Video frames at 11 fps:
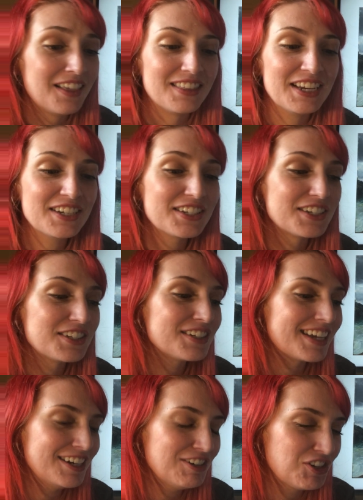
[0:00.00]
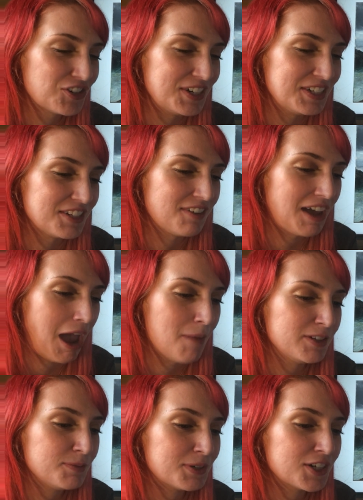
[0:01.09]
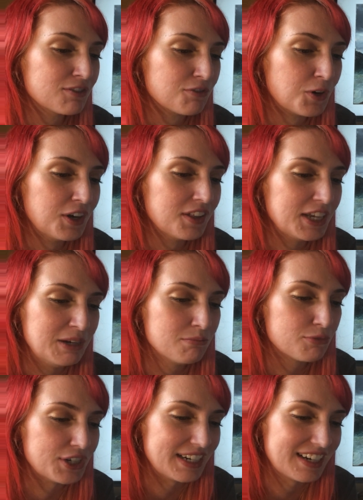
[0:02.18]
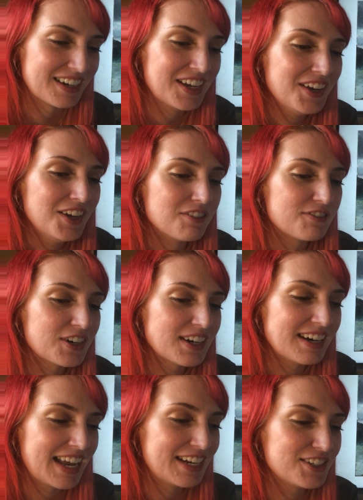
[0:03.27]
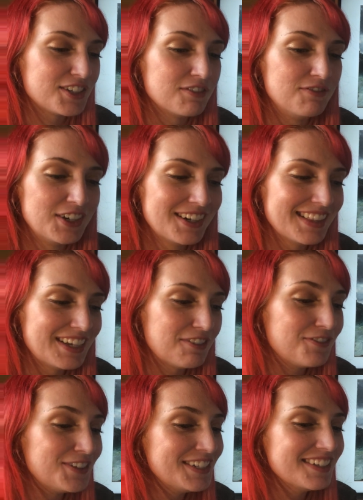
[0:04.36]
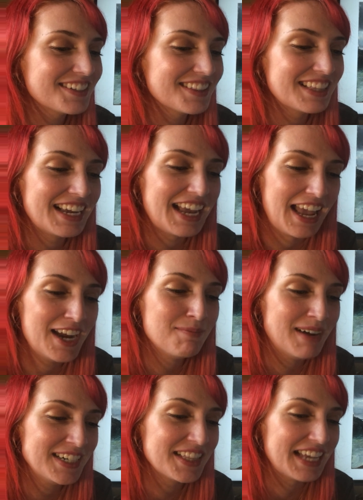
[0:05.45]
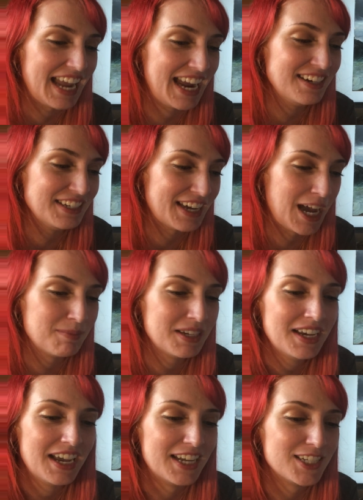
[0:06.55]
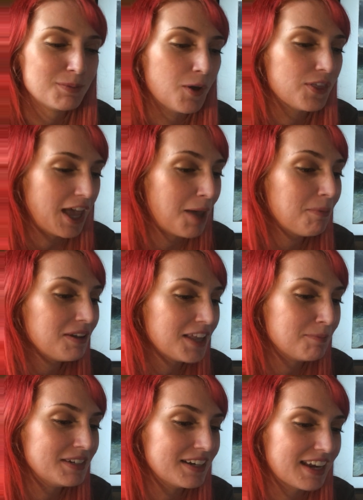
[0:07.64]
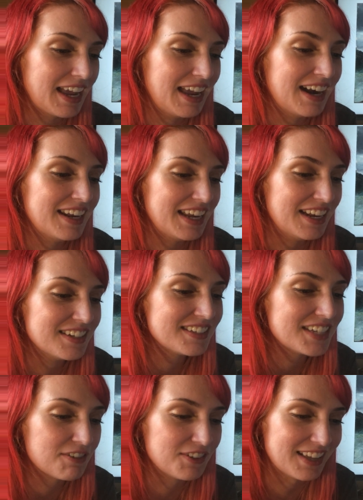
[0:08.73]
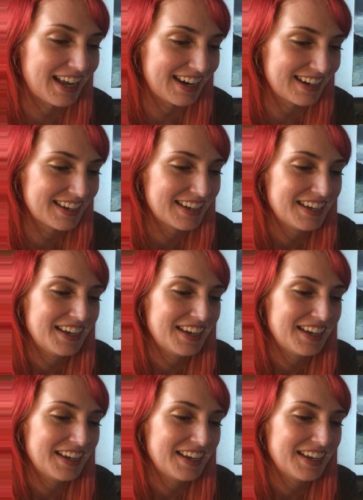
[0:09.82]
Thanks to centuries of Habsburg royal inbreeding, Ferdinand is severely physically and mentally handicapped and is both epileptic and encephalitic,